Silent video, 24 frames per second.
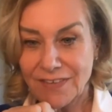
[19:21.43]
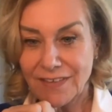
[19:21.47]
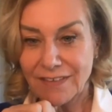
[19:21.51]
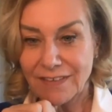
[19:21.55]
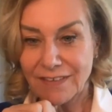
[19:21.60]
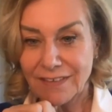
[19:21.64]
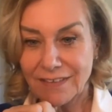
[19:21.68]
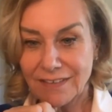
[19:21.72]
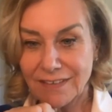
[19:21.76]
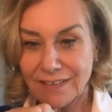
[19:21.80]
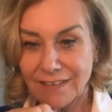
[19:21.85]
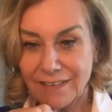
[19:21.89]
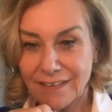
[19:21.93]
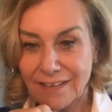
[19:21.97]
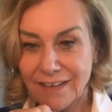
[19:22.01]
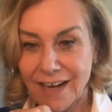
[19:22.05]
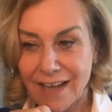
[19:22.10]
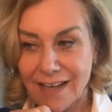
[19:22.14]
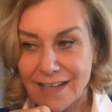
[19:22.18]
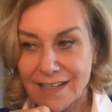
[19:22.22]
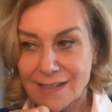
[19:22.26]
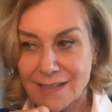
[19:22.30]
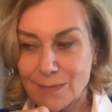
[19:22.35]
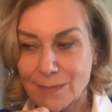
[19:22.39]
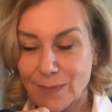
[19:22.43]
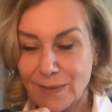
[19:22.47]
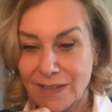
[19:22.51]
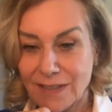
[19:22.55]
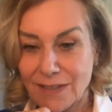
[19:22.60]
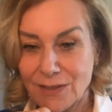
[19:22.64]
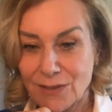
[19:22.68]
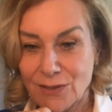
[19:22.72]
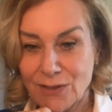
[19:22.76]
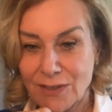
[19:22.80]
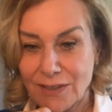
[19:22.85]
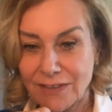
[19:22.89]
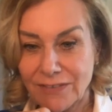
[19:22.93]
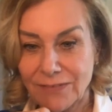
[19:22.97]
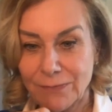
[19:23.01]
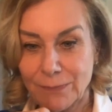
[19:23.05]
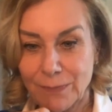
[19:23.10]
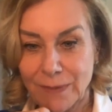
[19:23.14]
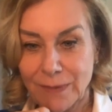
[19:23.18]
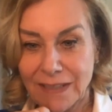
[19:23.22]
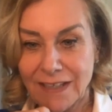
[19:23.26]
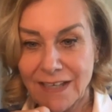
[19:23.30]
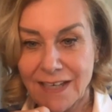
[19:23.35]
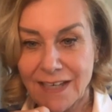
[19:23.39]
There there has been a shift
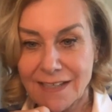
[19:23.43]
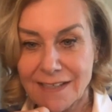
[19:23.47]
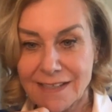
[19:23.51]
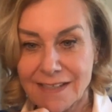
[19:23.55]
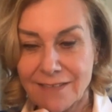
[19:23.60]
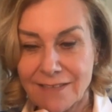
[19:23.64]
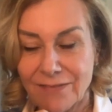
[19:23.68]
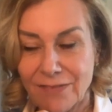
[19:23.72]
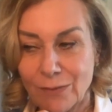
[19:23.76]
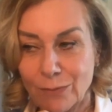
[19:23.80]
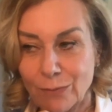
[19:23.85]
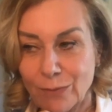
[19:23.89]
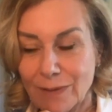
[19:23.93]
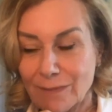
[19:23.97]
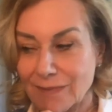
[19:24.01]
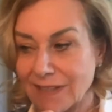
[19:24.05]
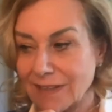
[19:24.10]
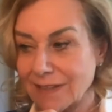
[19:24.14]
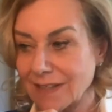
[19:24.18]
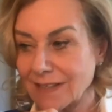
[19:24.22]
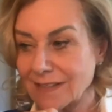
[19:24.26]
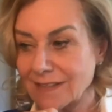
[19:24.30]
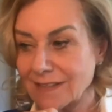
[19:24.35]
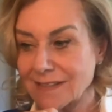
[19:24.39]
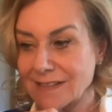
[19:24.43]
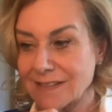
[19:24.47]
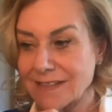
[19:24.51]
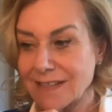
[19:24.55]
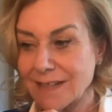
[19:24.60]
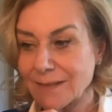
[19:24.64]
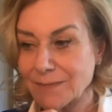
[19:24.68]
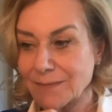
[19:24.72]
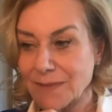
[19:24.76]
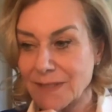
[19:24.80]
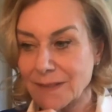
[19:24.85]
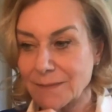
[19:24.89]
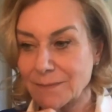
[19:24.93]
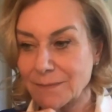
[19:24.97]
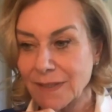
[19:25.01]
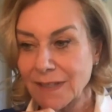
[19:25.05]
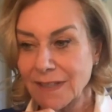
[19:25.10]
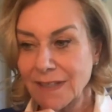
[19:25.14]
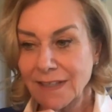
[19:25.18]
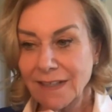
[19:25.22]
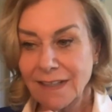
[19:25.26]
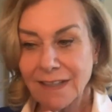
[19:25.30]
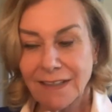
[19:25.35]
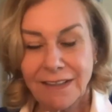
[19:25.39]
because of the women that stepped up,
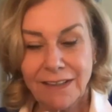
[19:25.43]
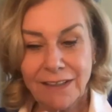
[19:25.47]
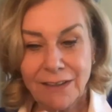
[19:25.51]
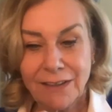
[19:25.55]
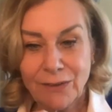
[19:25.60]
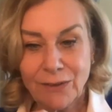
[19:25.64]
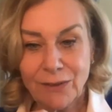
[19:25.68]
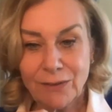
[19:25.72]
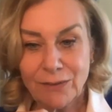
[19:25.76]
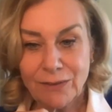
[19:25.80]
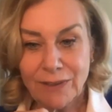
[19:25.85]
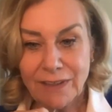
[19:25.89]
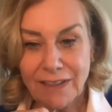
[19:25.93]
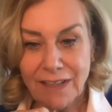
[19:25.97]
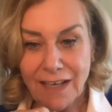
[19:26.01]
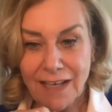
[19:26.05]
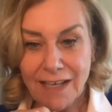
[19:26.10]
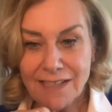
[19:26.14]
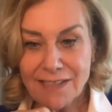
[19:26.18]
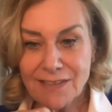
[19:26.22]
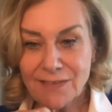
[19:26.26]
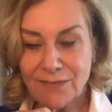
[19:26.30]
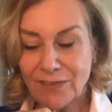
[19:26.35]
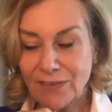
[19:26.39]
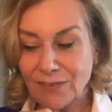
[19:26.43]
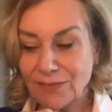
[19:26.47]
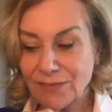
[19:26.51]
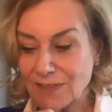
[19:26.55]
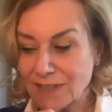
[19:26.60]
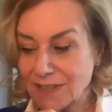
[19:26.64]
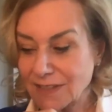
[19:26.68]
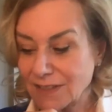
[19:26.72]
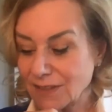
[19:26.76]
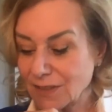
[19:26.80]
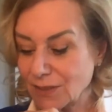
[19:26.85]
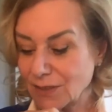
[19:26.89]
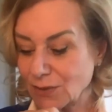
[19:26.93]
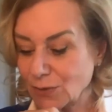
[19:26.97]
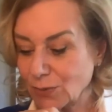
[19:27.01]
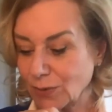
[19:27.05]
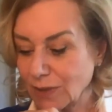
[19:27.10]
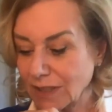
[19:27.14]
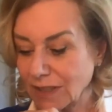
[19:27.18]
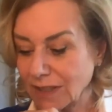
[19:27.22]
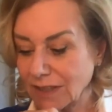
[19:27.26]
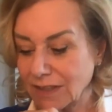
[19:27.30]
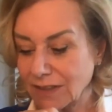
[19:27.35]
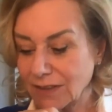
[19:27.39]
you know, in the last 15 to
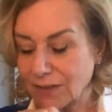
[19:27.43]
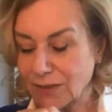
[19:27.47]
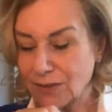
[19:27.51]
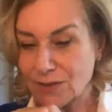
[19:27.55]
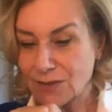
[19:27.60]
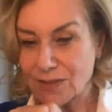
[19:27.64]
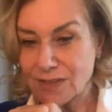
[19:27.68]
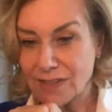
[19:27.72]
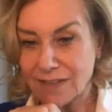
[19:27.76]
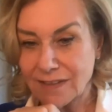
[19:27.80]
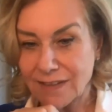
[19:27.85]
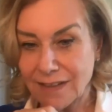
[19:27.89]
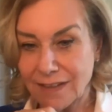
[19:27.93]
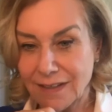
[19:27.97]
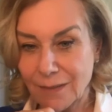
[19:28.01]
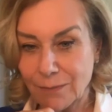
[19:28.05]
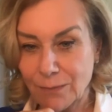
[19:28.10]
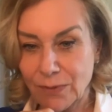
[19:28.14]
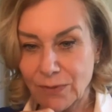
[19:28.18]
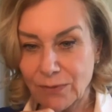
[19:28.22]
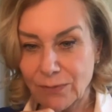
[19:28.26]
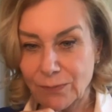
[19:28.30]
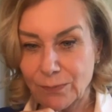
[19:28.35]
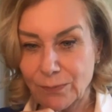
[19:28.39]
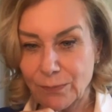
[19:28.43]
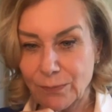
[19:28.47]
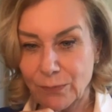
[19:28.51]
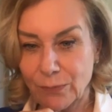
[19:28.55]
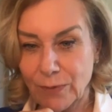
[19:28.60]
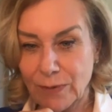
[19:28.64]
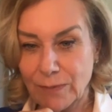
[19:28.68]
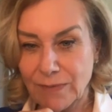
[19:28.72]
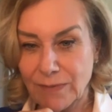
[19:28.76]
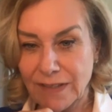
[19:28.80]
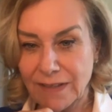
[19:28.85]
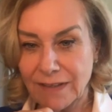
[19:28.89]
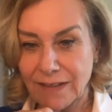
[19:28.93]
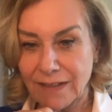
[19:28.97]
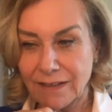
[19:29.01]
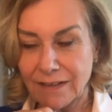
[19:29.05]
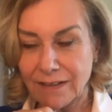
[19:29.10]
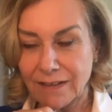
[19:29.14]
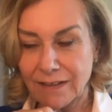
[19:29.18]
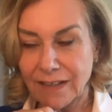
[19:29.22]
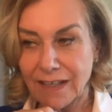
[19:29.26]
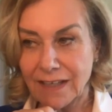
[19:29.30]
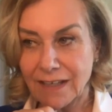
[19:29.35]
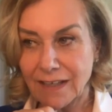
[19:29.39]
20 years and the number of women that
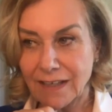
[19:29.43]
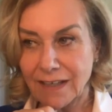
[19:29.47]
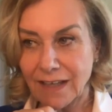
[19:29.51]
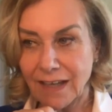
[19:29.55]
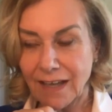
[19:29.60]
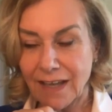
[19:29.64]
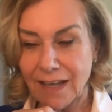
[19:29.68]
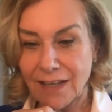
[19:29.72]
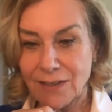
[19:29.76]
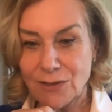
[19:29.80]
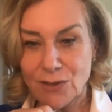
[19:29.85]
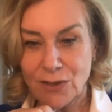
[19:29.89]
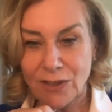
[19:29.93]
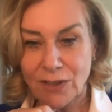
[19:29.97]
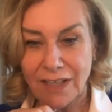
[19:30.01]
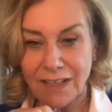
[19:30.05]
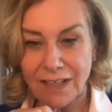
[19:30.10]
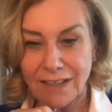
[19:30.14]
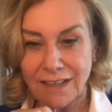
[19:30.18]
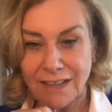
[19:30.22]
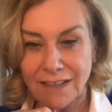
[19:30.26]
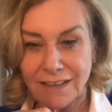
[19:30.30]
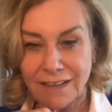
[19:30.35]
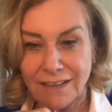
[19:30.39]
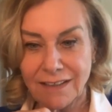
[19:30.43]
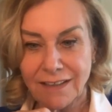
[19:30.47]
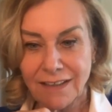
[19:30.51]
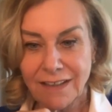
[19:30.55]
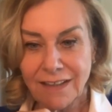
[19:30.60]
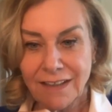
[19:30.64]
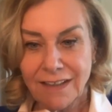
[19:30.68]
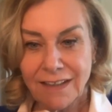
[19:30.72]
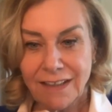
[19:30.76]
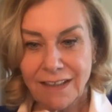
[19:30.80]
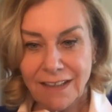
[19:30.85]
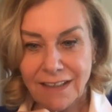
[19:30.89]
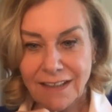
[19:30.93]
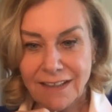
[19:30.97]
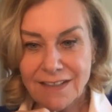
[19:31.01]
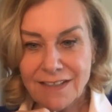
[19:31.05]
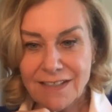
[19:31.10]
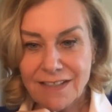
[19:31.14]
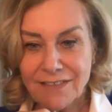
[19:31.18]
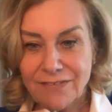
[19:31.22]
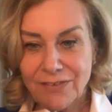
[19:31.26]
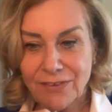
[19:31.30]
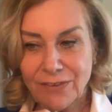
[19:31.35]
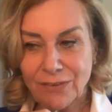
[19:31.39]
are getting educated in
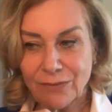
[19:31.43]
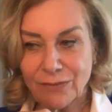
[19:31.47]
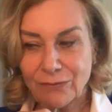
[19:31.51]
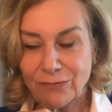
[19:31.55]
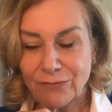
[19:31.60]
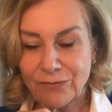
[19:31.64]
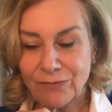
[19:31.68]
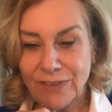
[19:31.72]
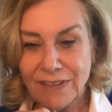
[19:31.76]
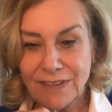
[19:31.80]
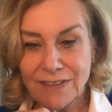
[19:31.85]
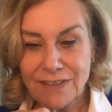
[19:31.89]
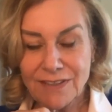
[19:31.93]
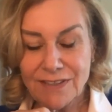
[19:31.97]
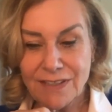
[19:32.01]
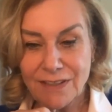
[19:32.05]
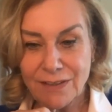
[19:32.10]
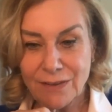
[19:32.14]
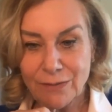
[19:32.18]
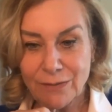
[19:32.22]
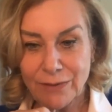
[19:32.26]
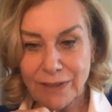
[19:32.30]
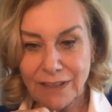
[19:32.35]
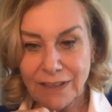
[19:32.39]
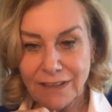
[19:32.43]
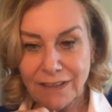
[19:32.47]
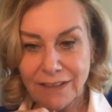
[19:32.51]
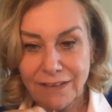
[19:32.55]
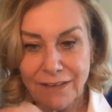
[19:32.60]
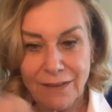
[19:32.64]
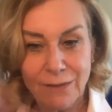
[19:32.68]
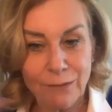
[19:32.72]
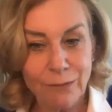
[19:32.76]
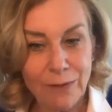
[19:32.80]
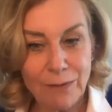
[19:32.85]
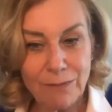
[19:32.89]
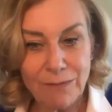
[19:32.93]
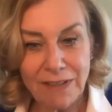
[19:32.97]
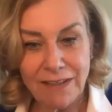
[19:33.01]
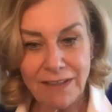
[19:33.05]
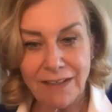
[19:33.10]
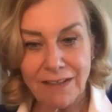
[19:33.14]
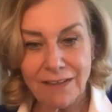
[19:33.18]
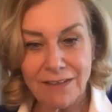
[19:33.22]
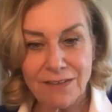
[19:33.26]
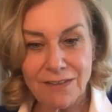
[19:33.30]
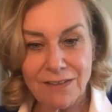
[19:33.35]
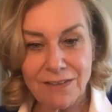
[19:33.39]
different fields and arena and the women
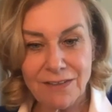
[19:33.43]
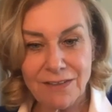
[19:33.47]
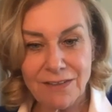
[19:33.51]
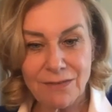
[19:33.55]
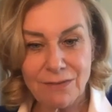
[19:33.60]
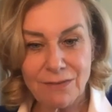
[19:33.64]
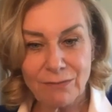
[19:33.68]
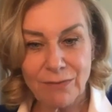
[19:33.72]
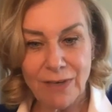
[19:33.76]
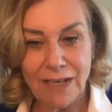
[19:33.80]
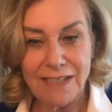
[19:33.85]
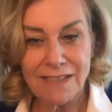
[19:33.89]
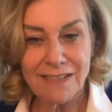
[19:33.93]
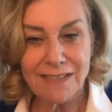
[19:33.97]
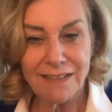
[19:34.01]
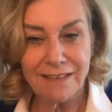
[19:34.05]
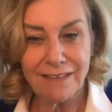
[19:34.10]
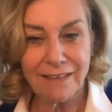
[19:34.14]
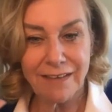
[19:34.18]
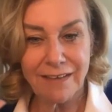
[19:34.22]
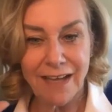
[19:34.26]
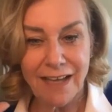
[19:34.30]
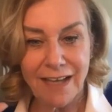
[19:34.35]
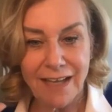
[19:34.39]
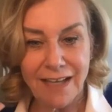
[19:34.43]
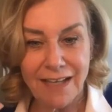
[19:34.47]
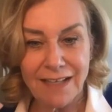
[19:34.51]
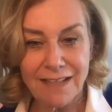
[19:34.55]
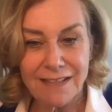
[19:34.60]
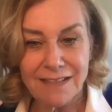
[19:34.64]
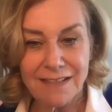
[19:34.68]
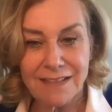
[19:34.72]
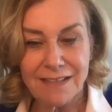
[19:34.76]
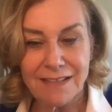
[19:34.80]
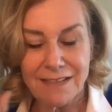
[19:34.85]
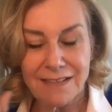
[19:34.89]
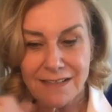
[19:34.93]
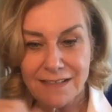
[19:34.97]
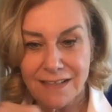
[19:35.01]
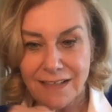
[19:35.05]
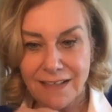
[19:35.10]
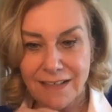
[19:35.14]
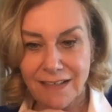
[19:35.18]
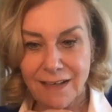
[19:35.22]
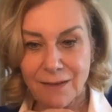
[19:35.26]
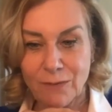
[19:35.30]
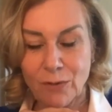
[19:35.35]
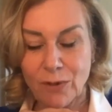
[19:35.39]
that are raising their hands and
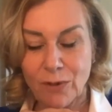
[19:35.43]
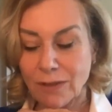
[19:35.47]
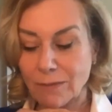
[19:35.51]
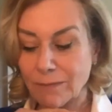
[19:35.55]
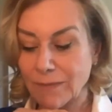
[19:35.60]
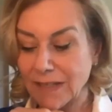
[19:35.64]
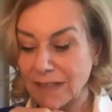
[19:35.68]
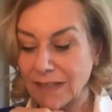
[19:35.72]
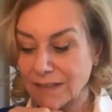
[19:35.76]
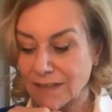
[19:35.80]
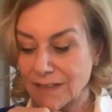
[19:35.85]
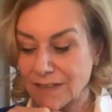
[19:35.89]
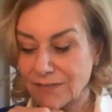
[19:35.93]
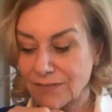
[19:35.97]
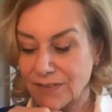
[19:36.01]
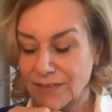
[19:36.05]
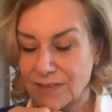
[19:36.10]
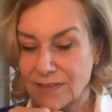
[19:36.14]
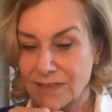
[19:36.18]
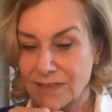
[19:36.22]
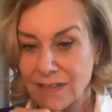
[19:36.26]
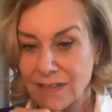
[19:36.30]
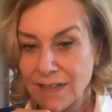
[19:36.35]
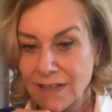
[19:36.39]
saying I want to make a difference.